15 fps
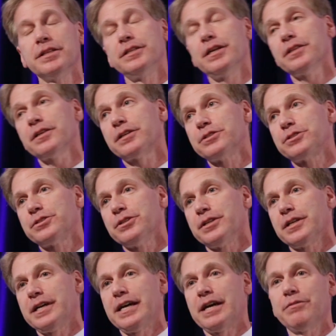The other
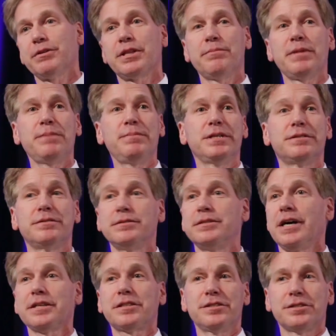concern I have, there may be
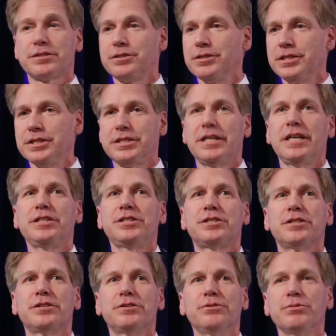doctors, good
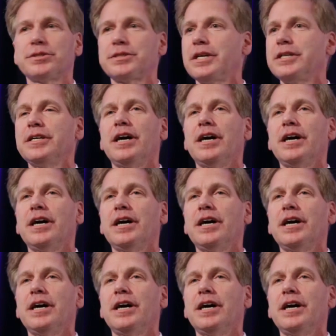intentioned, who will say,